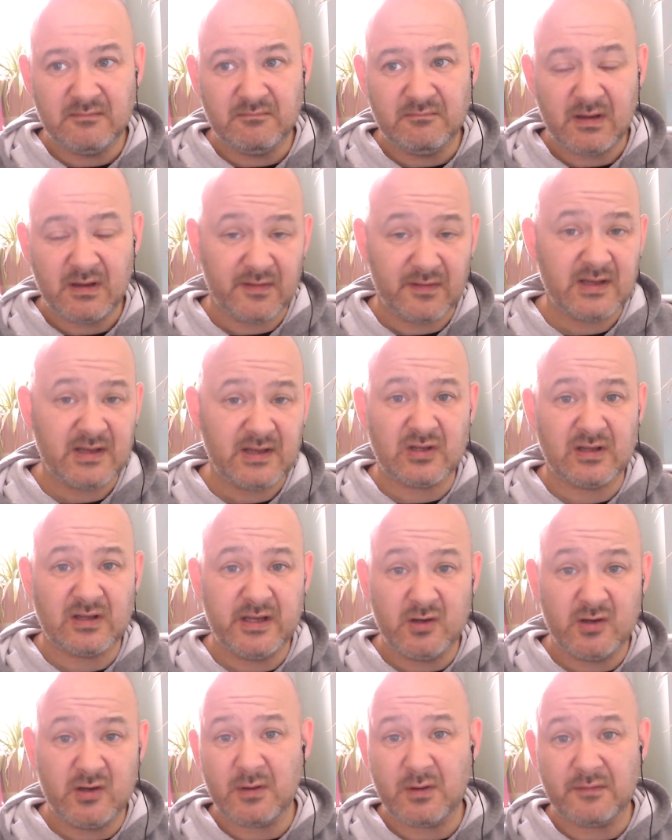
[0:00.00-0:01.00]
eventually
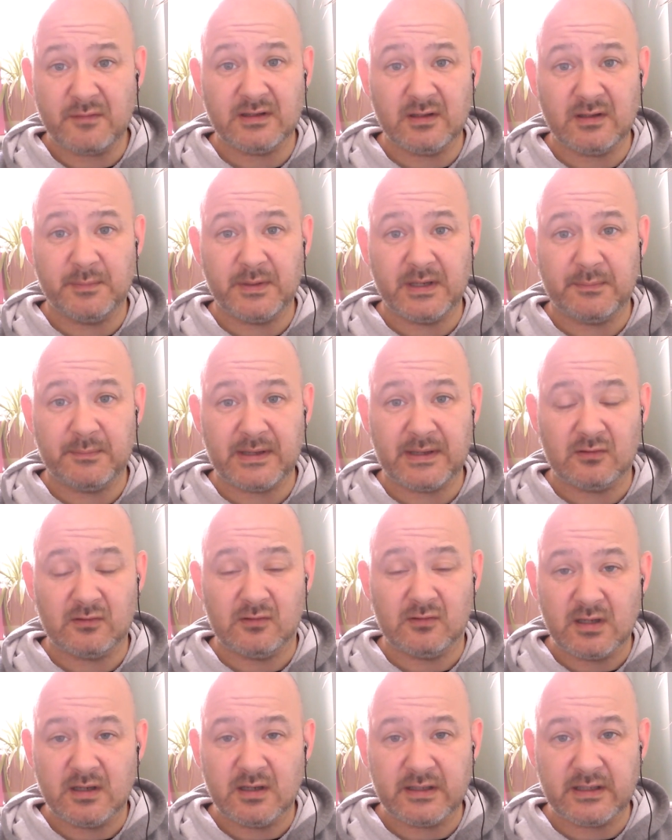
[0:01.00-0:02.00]
you're going to have a little bit of bad
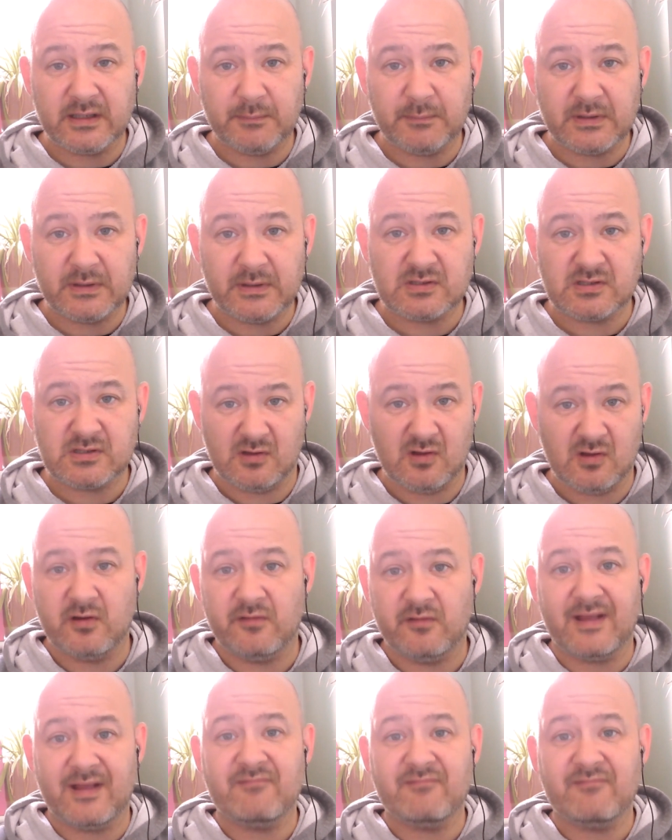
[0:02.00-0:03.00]
luck, aren't you? Because the law
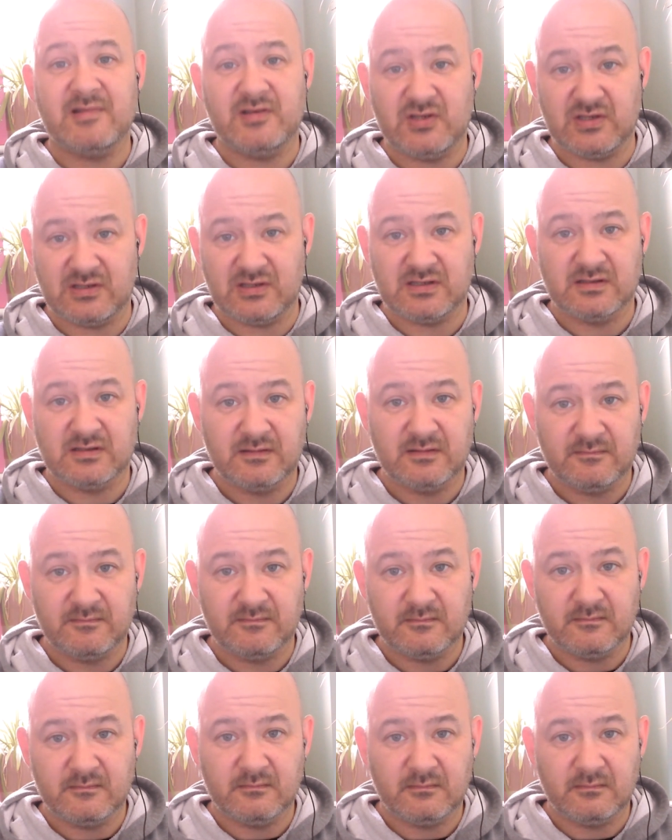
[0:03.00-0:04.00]
of averages.
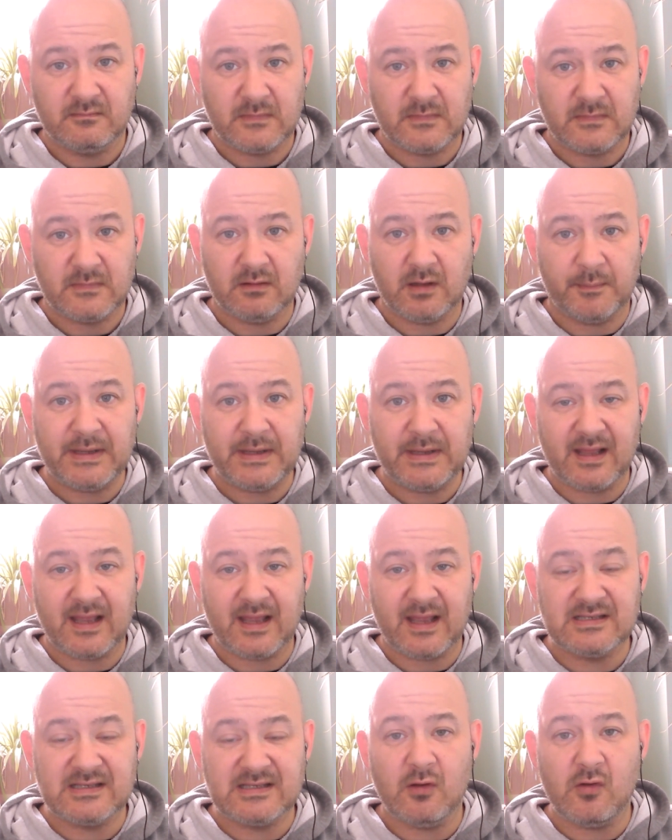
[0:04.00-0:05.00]
I mean, that
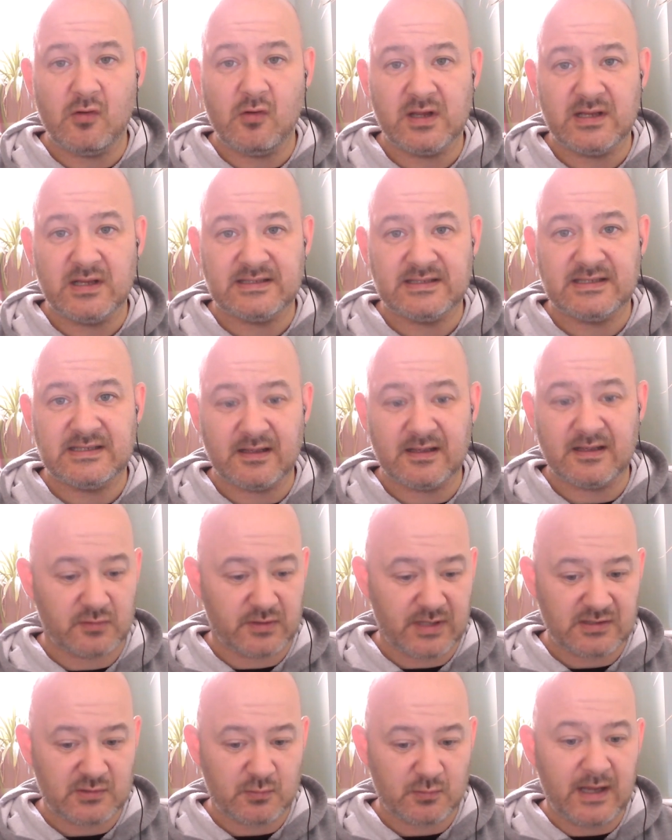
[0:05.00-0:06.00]
is luck, isn't it?
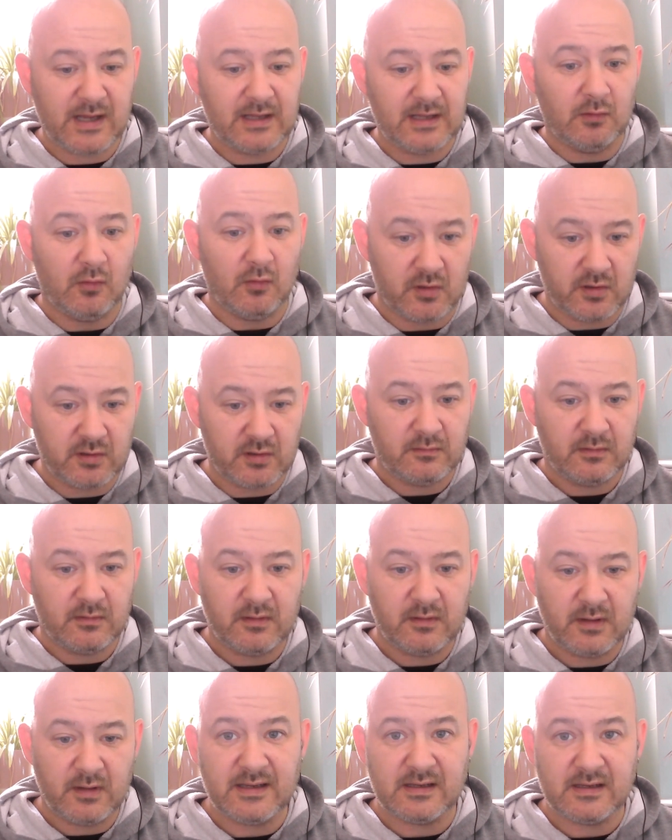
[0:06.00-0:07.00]
That's where luck...
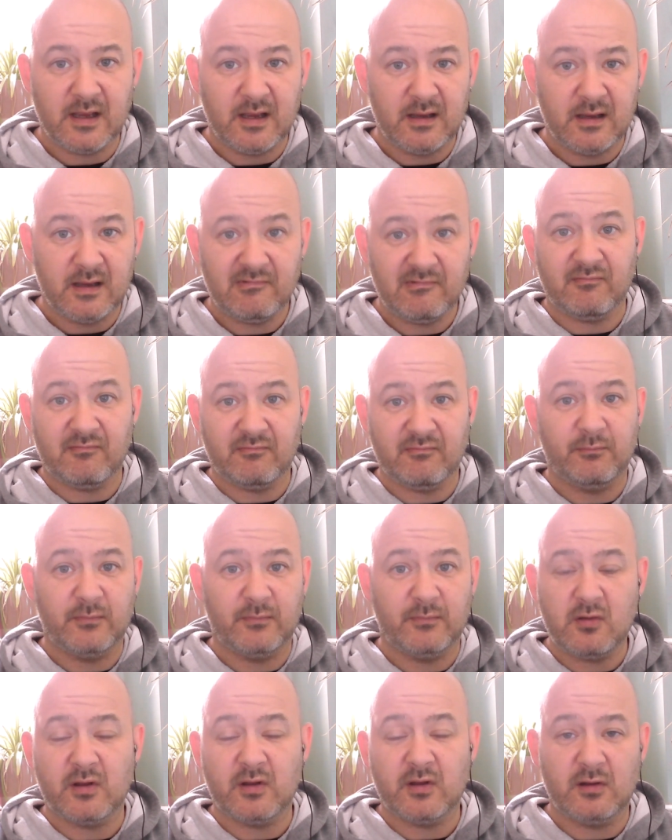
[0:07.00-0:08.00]

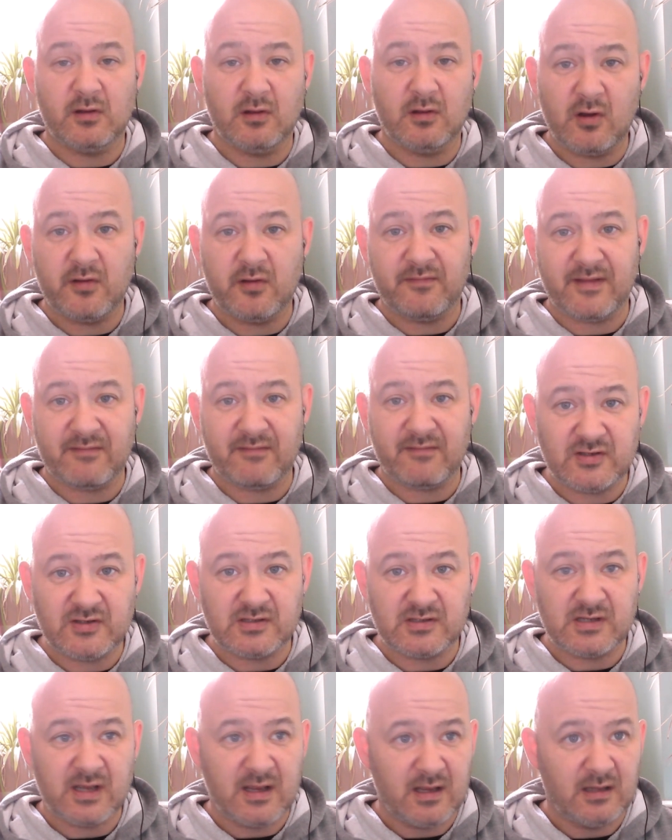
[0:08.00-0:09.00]
Look at the law of
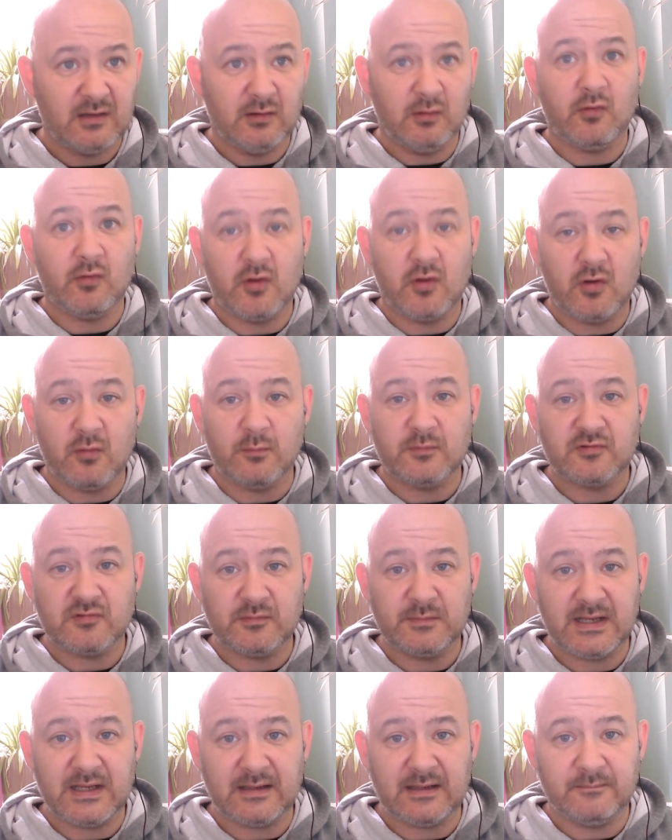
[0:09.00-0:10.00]
averages. Luck comes
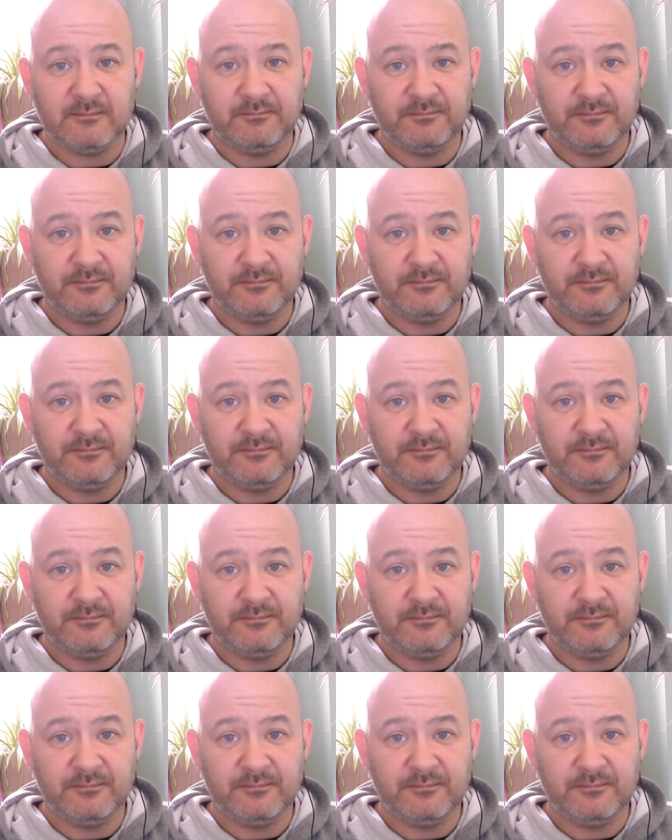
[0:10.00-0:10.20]
from that.